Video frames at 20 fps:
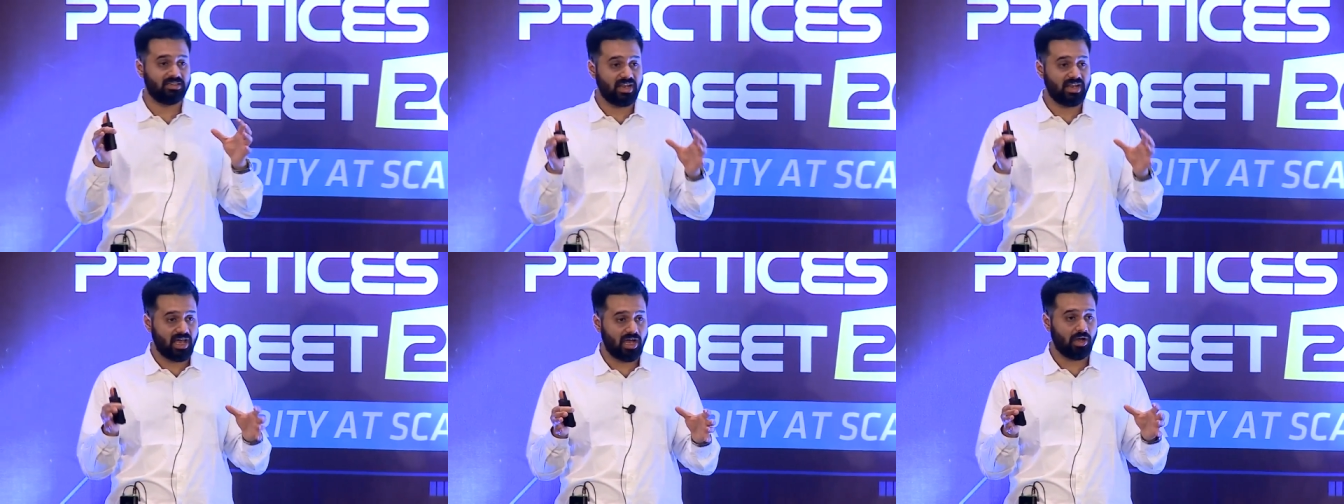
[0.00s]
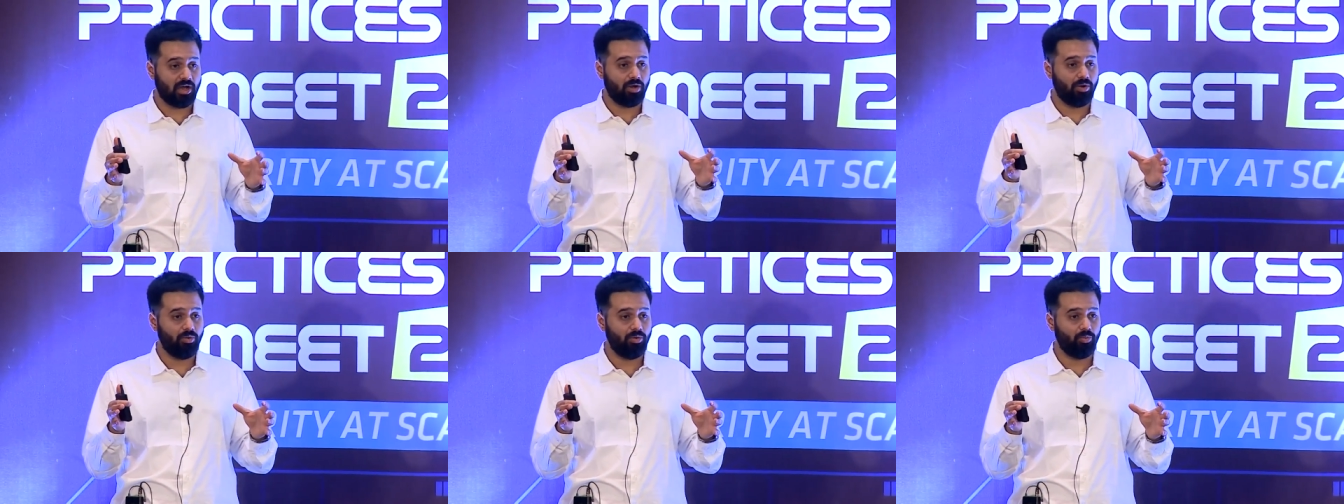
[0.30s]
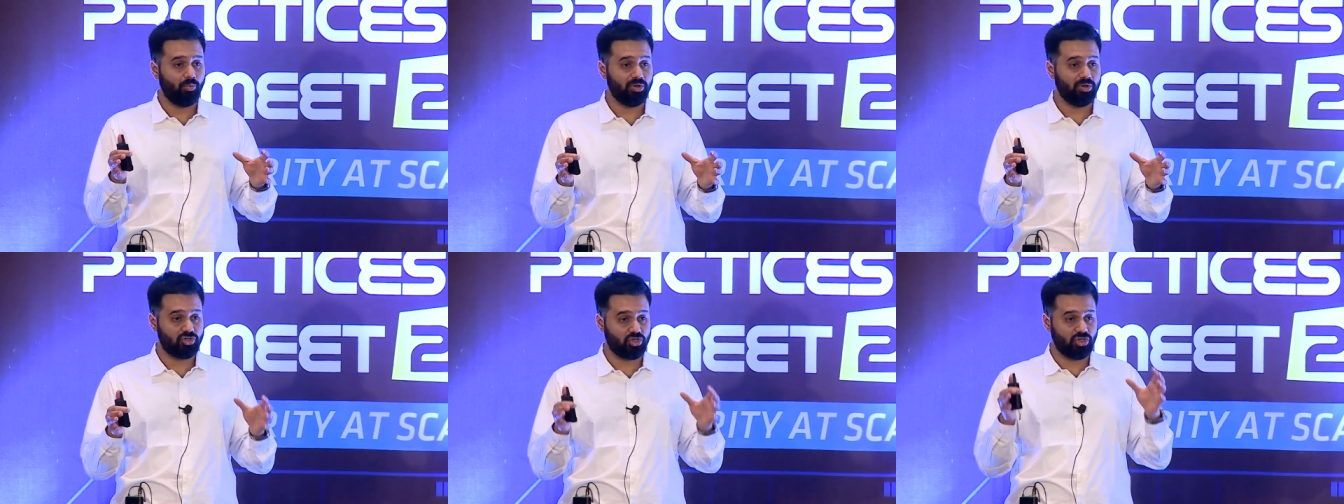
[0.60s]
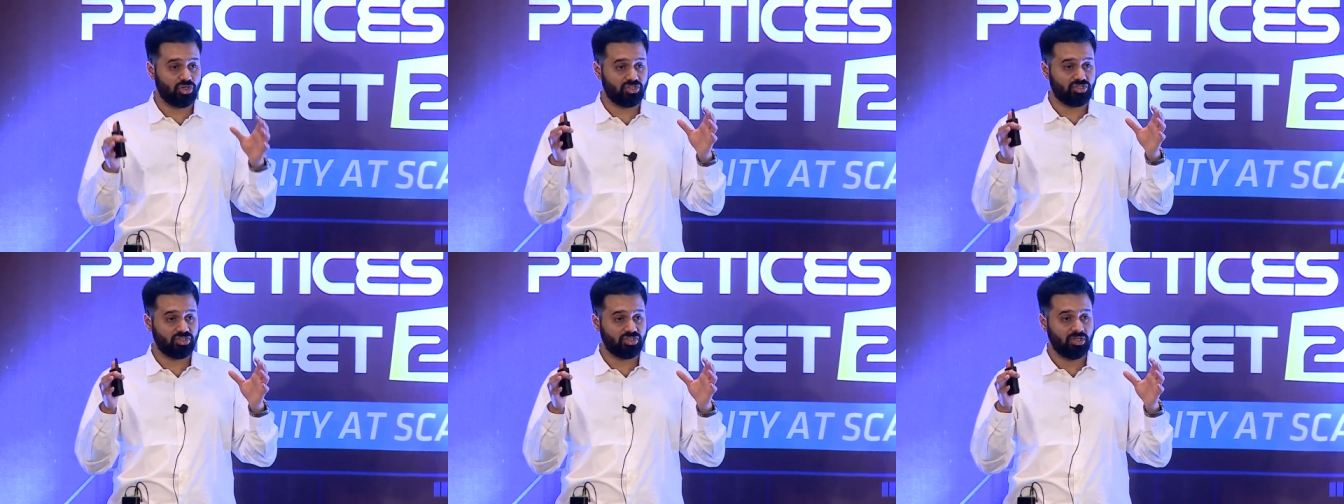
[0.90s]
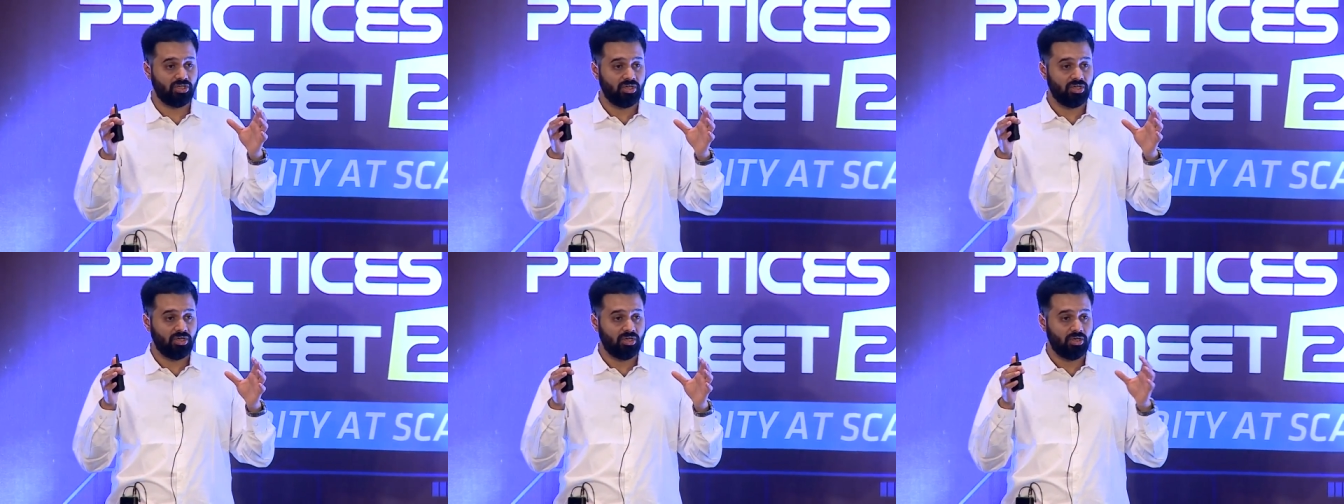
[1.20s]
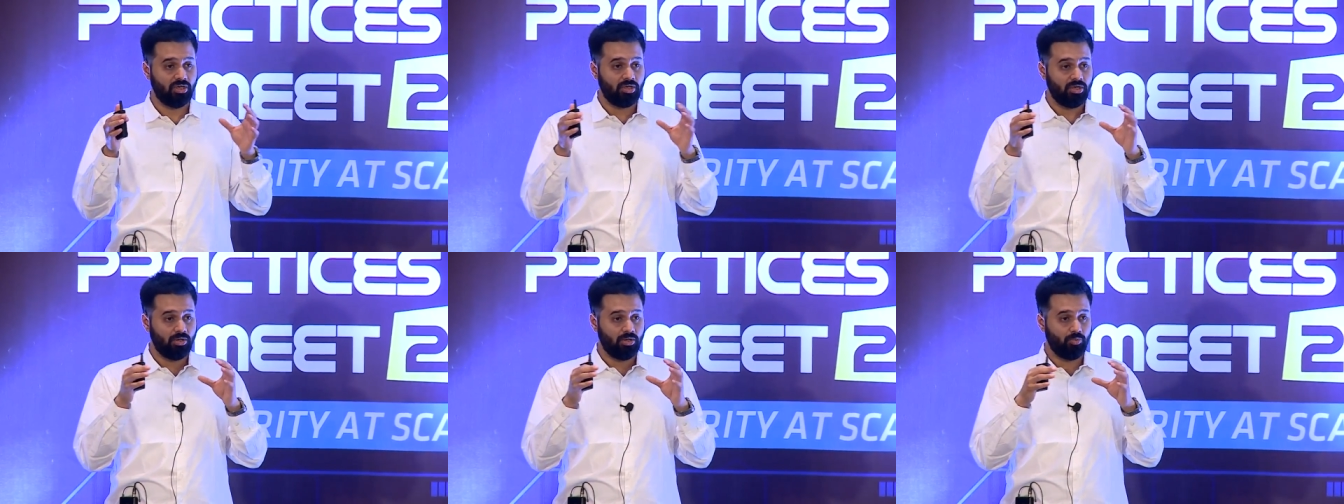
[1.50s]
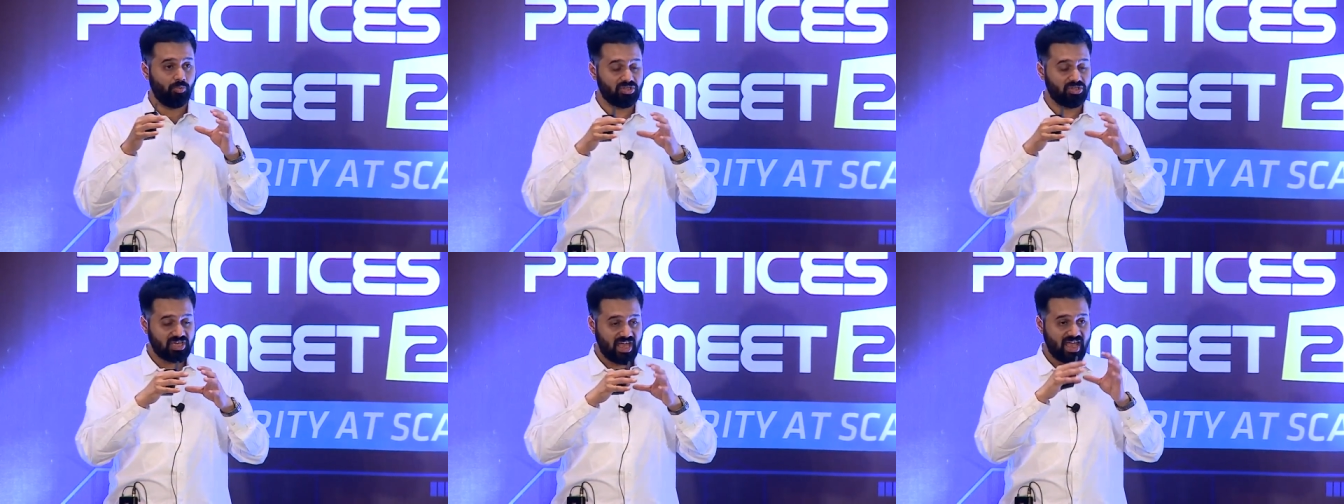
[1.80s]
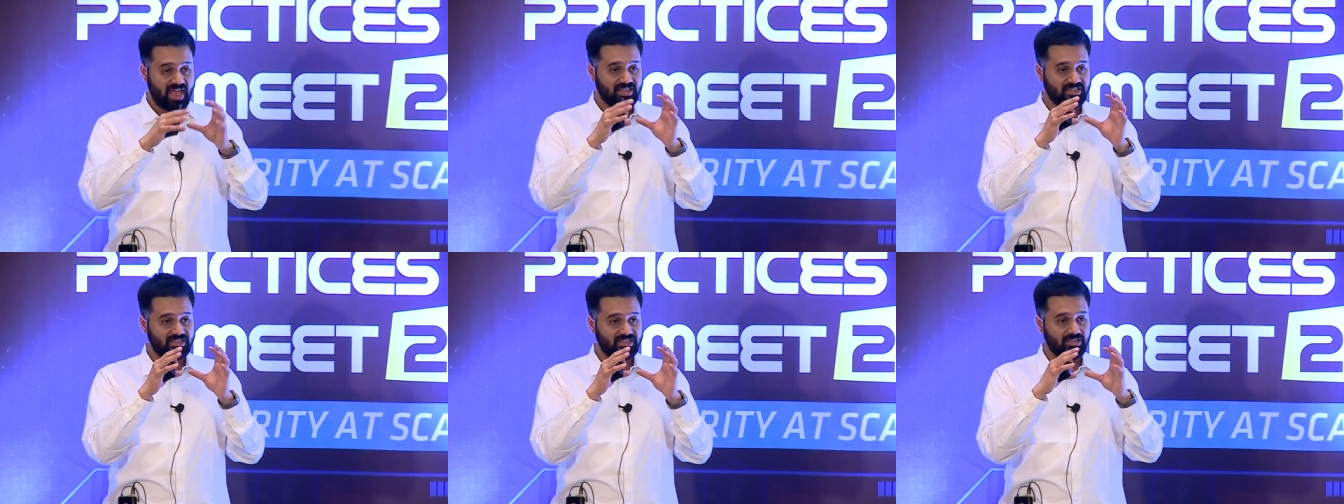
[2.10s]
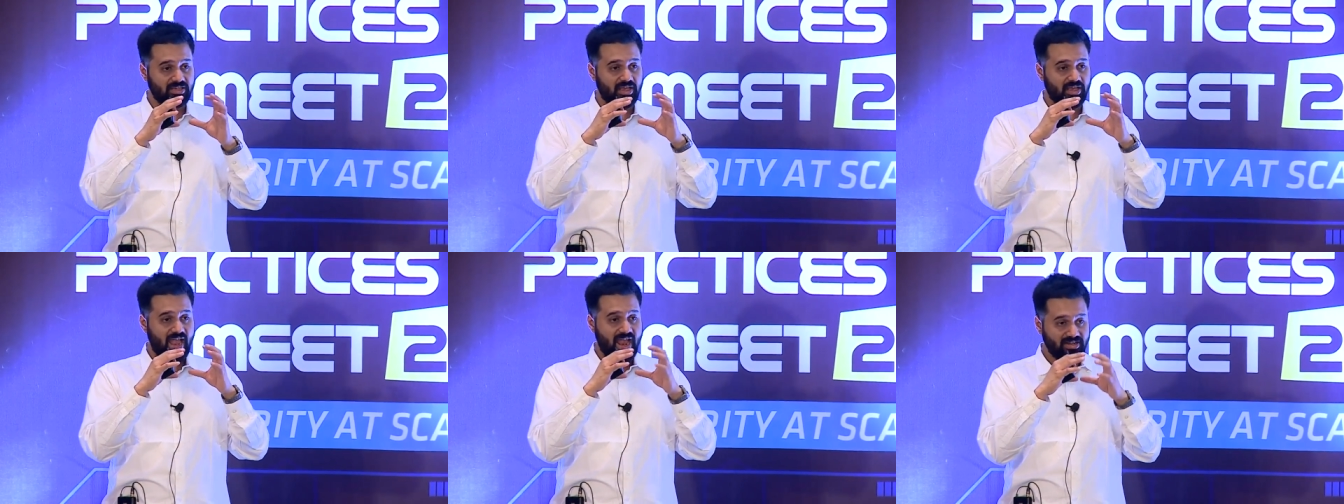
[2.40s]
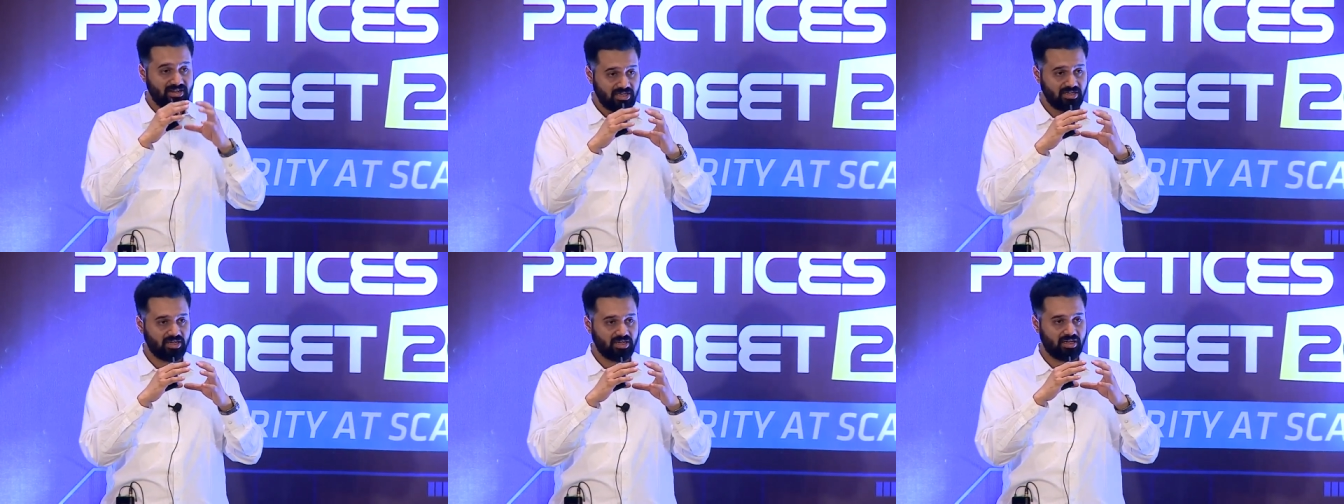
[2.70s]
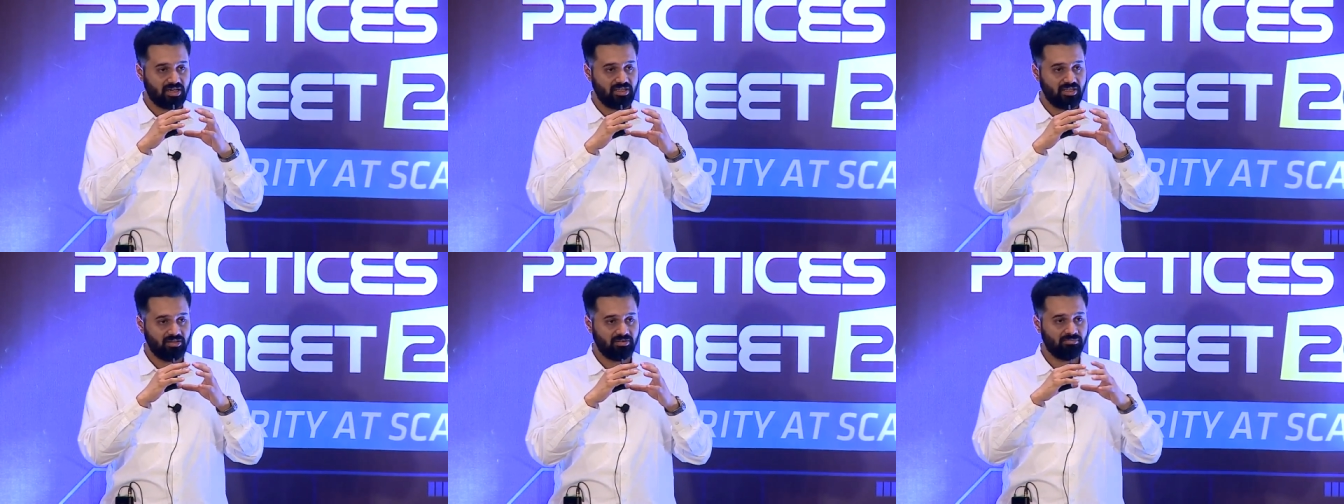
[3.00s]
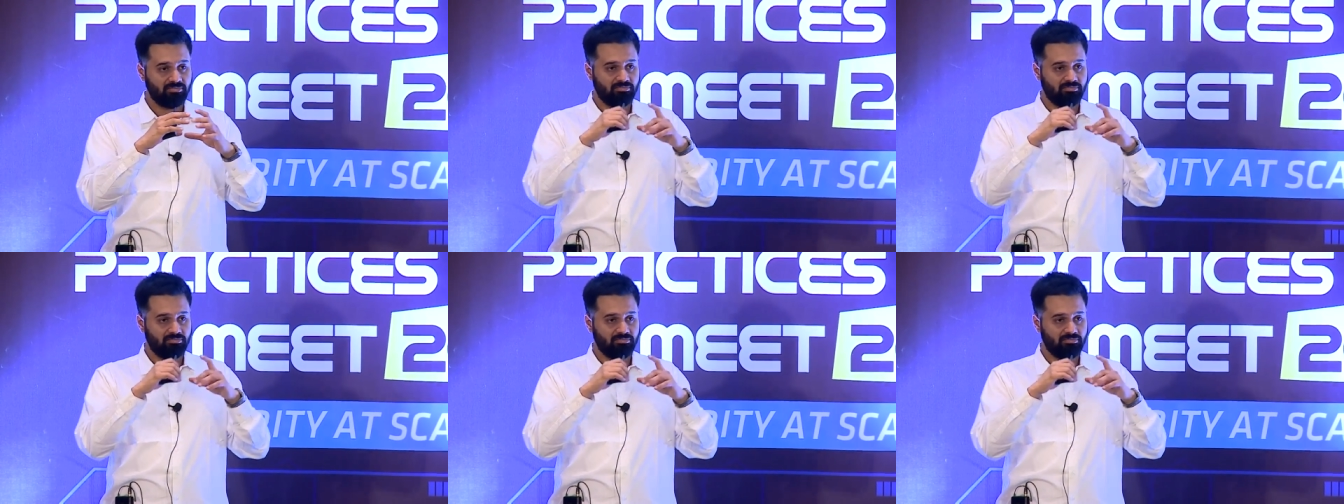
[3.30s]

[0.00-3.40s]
now, which has identity,